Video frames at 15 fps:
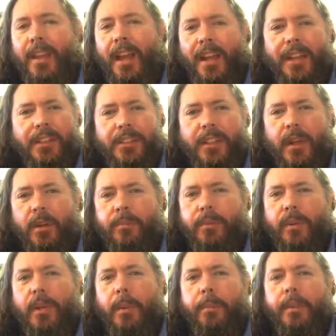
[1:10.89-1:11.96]
I can stay home
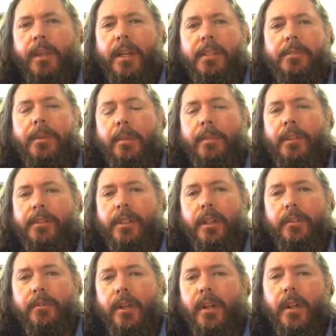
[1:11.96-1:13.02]
for a couple days by
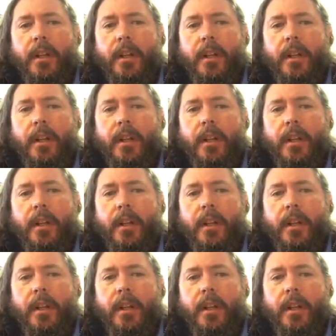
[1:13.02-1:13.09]
myself.